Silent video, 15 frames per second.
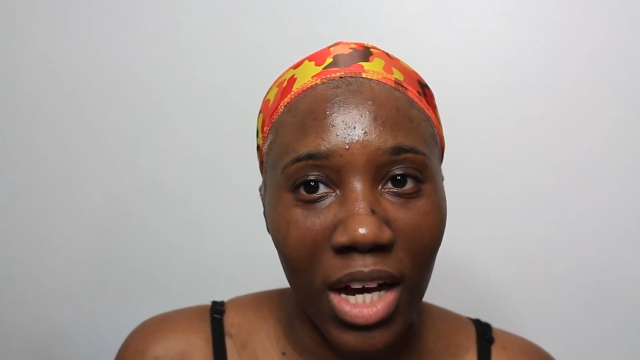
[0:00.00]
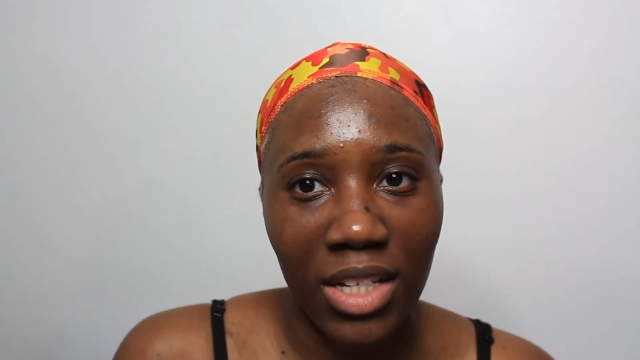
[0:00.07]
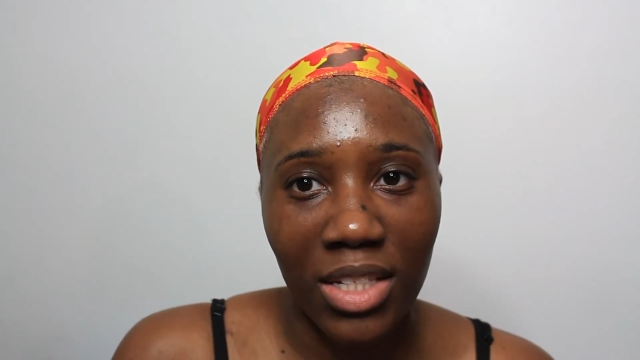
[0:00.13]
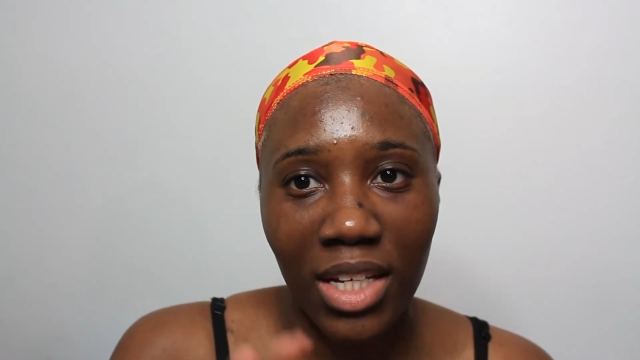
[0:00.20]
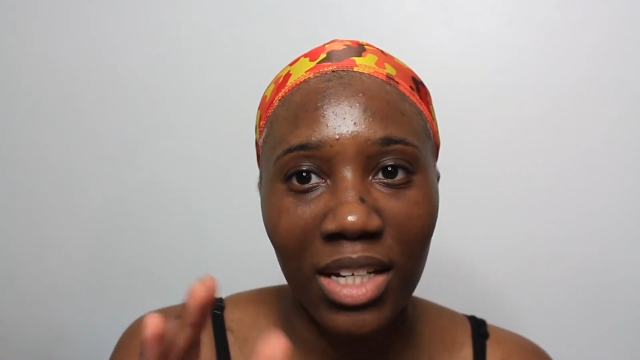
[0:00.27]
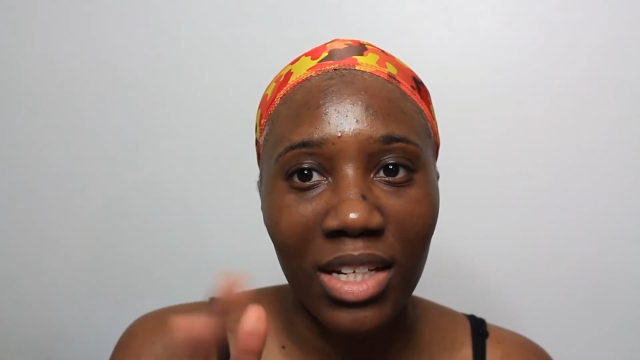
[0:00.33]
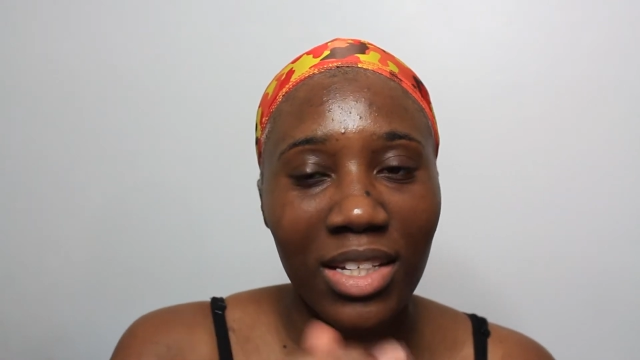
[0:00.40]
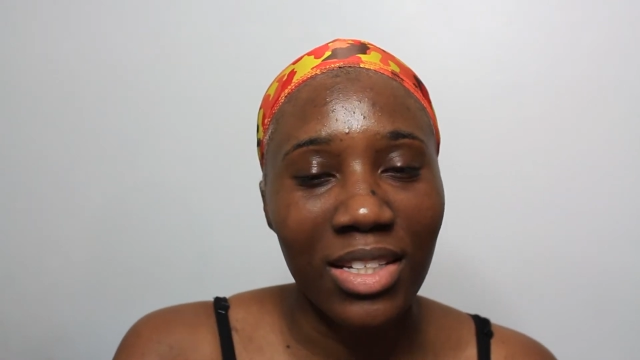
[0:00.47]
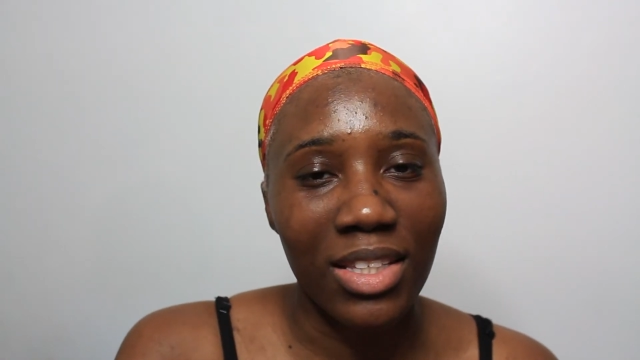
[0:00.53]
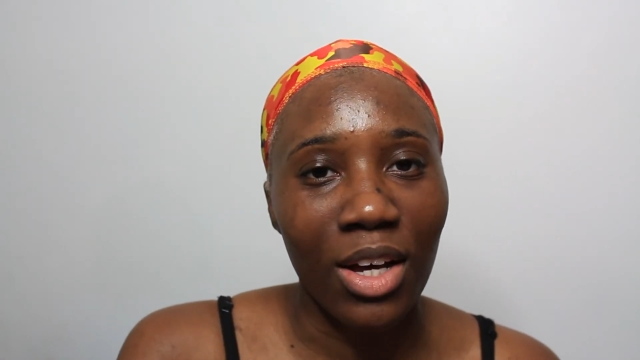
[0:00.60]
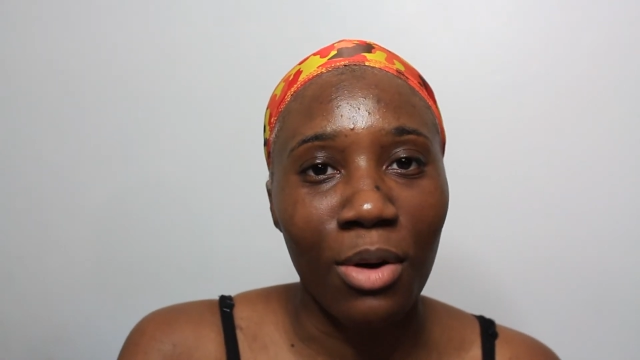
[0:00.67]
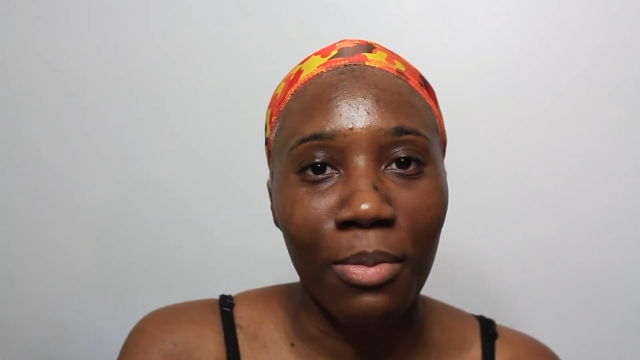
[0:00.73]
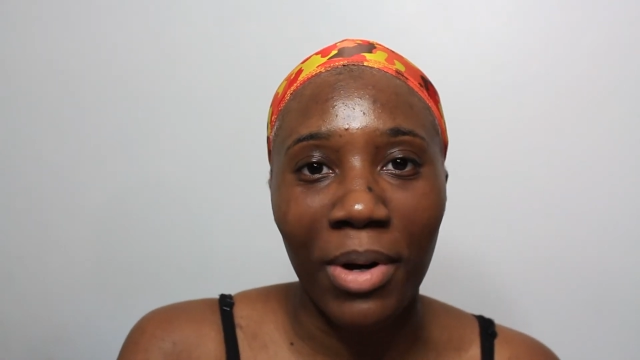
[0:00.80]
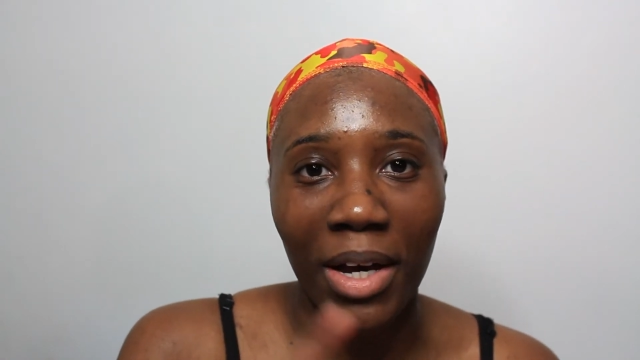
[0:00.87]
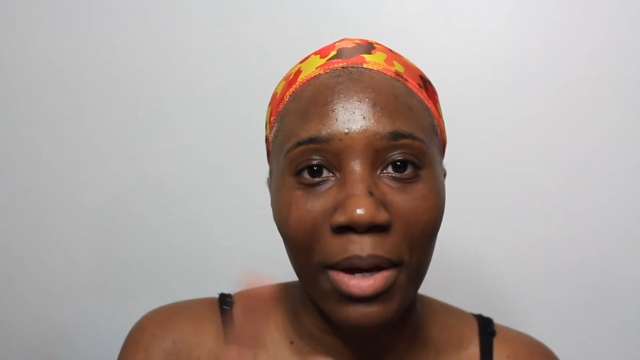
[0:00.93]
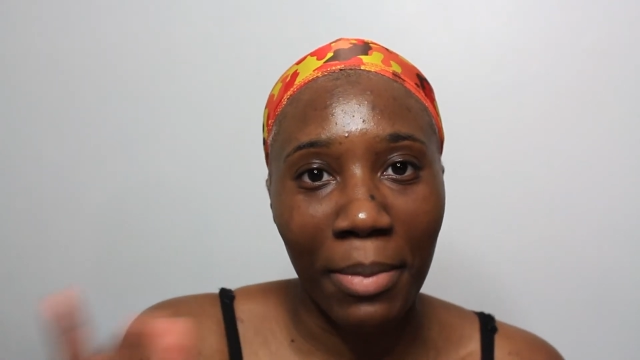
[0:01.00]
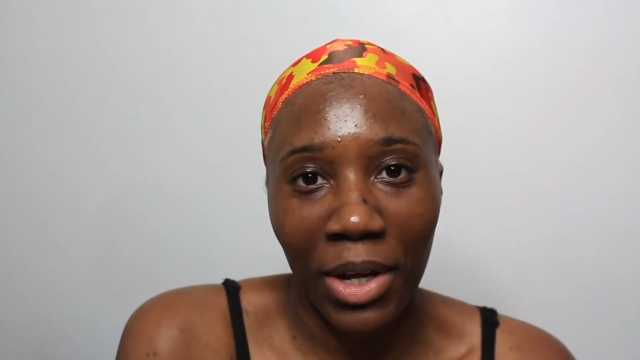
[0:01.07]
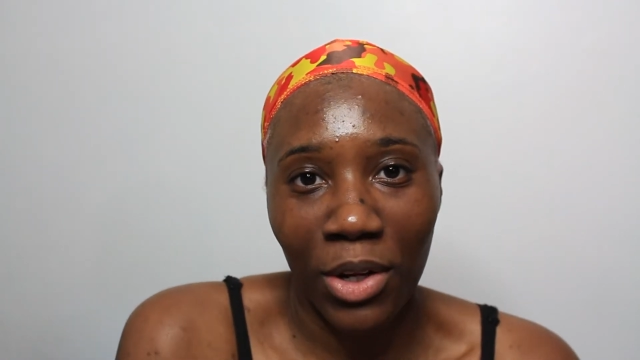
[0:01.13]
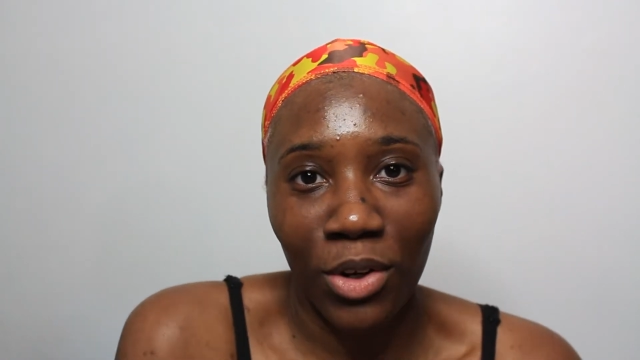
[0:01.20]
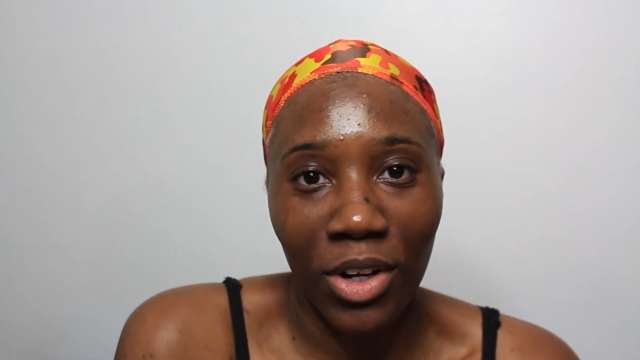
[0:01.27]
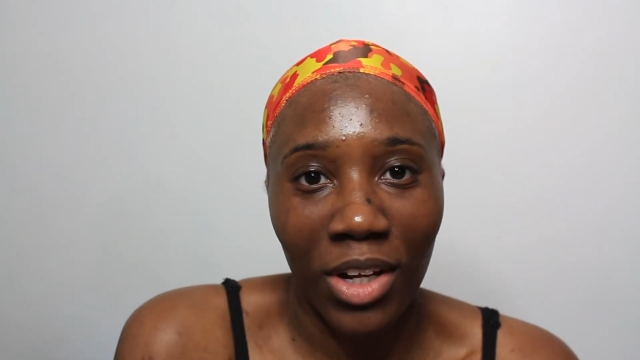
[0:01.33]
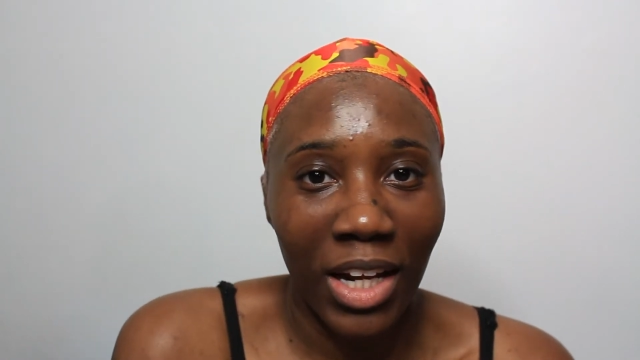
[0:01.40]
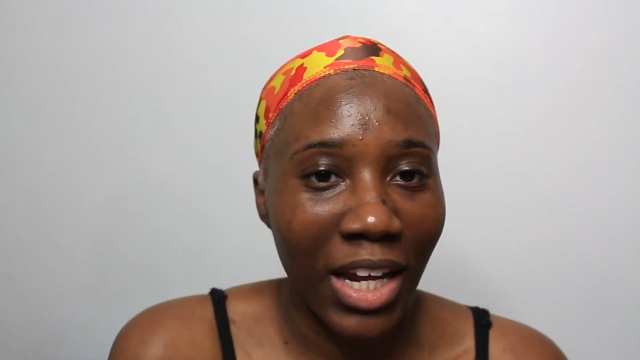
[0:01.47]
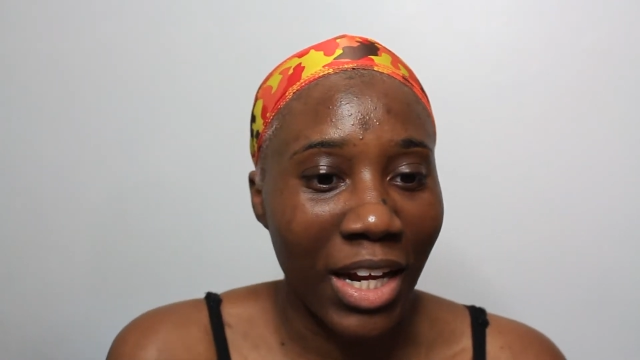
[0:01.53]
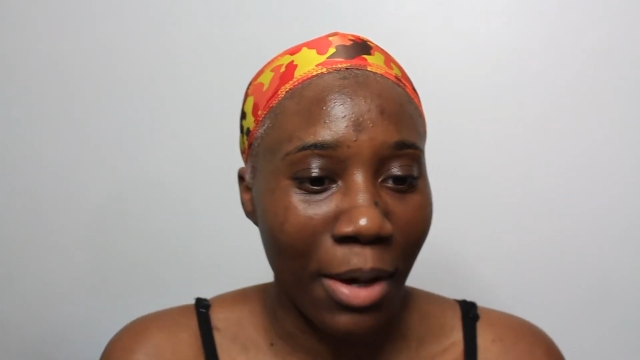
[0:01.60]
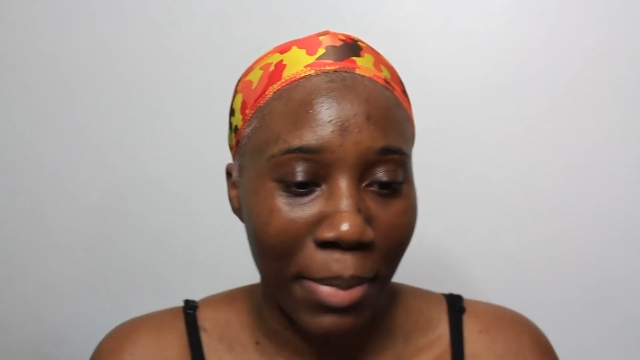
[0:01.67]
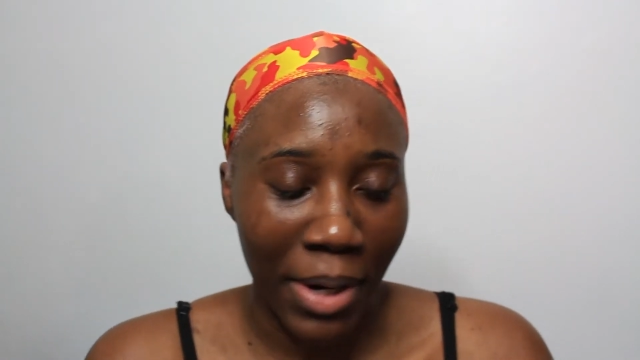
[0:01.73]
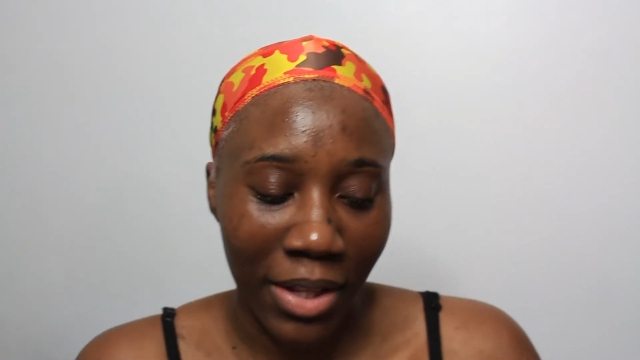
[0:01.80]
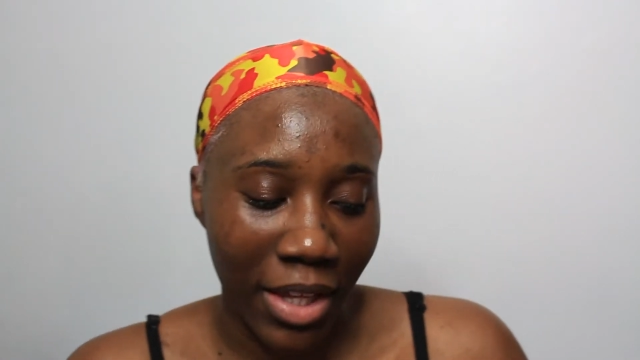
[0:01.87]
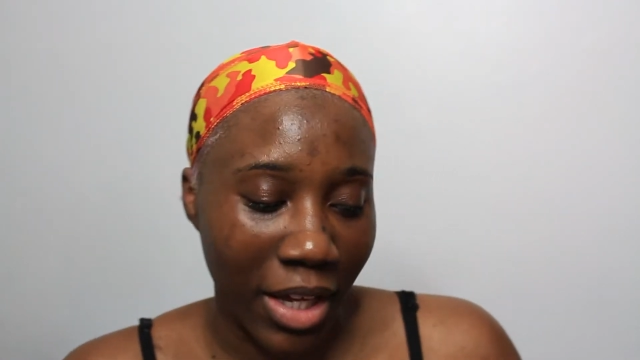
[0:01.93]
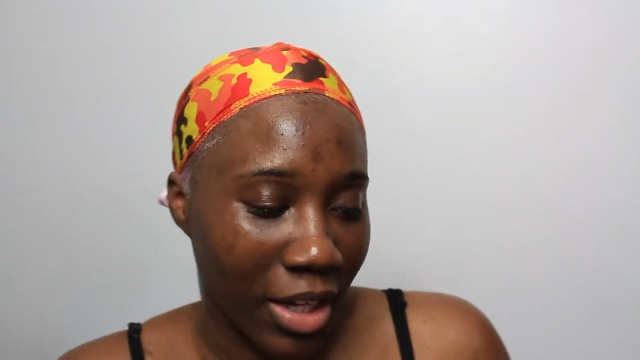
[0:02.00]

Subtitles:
I say this now, but it might not look like that by the